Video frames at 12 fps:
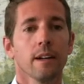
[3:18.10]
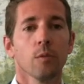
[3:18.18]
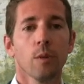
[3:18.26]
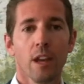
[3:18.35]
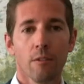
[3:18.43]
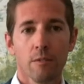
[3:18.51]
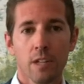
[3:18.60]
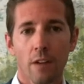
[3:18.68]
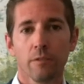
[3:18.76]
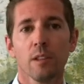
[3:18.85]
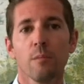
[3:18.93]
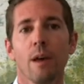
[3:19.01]
We have
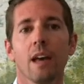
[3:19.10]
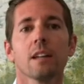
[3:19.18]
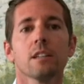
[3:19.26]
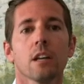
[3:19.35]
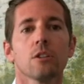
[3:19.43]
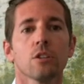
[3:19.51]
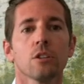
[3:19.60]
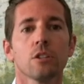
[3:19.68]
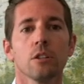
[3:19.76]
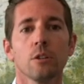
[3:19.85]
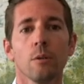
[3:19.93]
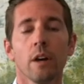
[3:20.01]
definitely paid attention
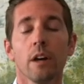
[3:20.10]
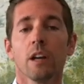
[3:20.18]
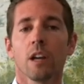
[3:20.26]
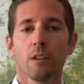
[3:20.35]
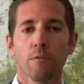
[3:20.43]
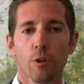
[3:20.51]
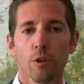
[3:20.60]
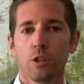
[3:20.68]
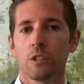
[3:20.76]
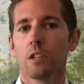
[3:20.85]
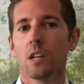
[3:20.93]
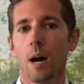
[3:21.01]
to
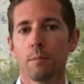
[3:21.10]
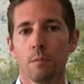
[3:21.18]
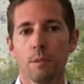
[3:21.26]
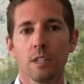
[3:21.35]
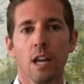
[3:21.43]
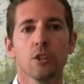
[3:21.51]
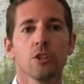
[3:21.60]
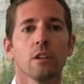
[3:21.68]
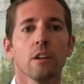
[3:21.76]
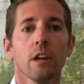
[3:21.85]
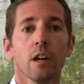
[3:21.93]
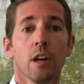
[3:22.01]
conversions and
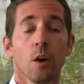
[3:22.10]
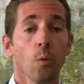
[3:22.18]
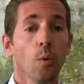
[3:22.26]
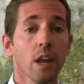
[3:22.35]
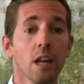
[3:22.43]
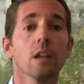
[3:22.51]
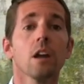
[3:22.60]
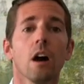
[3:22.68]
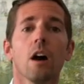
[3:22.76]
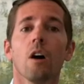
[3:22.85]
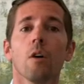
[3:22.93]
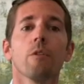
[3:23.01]
optimization. We
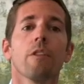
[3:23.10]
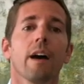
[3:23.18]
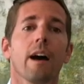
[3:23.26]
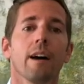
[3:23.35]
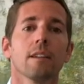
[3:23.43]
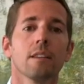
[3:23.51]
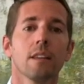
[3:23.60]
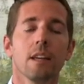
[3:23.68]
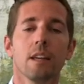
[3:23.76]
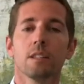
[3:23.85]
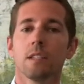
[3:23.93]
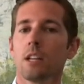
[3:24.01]
know that
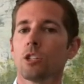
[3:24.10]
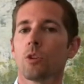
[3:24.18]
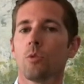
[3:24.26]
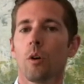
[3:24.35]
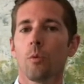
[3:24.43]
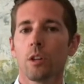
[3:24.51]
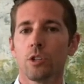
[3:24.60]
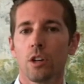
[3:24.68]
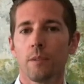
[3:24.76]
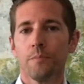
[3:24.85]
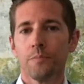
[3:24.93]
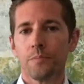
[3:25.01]
the staging quote
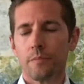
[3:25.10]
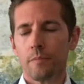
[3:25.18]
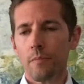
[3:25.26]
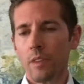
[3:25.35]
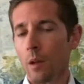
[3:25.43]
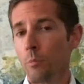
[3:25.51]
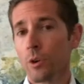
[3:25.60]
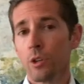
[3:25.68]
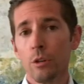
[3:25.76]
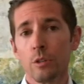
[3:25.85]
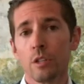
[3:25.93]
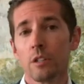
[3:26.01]
widget
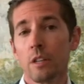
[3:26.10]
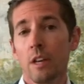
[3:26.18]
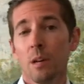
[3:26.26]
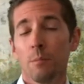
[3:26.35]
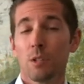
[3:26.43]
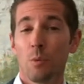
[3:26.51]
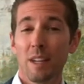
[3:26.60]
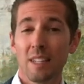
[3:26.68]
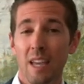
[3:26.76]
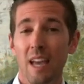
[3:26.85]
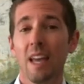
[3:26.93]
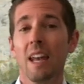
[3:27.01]
produces between
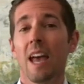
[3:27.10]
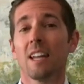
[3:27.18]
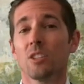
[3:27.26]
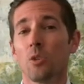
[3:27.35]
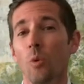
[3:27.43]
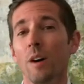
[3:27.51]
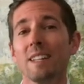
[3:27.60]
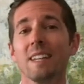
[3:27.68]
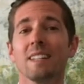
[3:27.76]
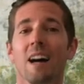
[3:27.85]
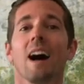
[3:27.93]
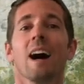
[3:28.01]
10 and
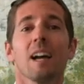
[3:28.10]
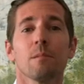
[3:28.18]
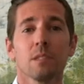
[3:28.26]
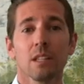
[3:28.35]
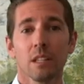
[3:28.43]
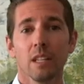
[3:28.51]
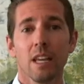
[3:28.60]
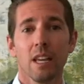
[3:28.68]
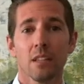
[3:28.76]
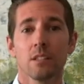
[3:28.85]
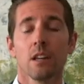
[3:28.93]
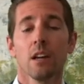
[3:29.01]
20 times the
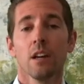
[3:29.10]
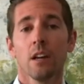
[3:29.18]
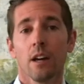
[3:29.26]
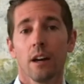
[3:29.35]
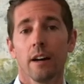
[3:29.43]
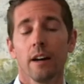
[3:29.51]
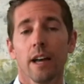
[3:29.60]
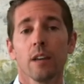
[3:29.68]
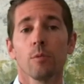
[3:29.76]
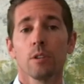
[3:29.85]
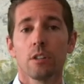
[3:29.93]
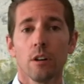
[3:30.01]
leads
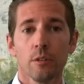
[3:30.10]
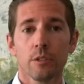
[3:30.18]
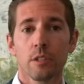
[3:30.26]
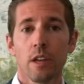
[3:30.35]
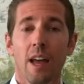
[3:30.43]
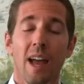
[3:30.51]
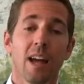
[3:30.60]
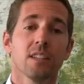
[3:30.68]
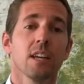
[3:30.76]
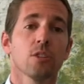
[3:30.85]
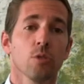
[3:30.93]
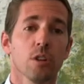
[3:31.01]
and results as
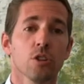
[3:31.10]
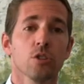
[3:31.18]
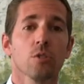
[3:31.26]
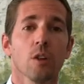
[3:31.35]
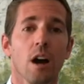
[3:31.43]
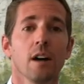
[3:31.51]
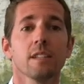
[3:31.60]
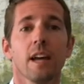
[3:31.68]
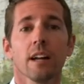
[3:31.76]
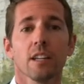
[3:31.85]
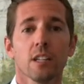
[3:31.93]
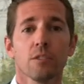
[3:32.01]
a traditional
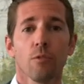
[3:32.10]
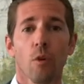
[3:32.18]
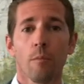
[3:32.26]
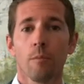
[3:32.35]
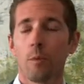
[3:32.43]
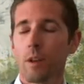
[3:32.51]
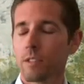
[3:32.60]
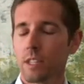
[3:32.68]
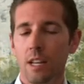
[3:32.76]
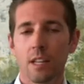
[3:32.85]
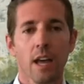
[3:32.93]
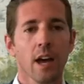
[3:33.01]
contact us form. We've
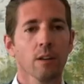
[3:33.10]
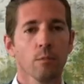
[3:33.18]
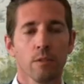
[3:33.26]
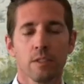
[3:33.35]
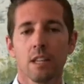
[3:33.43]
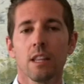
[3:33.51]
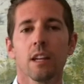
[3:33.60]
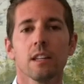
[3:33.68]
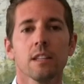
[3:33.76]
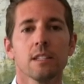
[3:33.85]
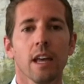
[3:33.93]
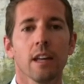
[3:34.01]
seen that
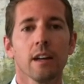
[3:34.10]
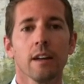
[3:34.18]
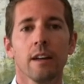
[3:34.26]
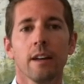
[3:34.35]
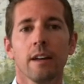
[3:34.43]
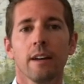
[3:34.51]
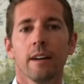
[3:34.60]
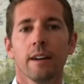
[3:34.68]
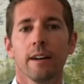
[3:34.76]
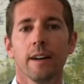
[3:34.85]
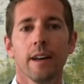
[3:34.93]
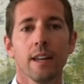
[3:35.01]
in the data,
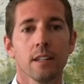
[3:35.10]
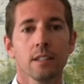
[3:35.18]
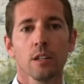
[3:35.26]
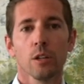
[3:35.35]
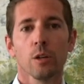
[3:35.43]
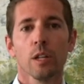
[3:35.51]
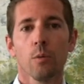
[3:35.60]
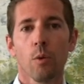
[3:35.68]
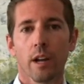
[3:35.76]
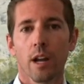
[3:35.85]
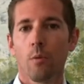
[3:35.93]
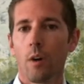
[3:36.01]
and it's clearly
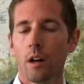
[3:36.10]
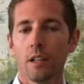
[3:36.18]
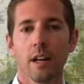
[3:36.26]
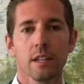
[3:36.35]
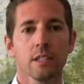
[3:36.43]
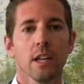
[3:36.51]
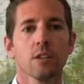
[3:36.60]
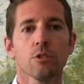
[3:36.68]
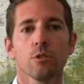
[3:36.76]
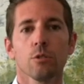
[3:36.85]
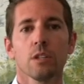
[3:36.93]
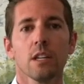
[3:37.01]
working well. A lot of
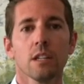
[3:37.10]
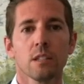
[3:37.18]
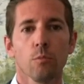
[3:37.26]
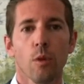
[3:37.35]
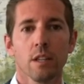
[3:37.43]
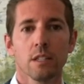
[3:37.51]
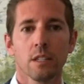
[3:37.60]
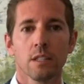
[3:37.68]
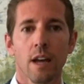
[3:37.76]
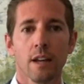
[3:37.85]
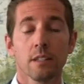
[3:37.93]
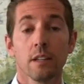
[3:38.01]
stagers are seeing some great
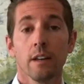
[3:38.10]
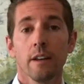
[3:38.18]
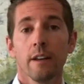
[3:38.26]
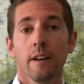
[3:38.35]
success.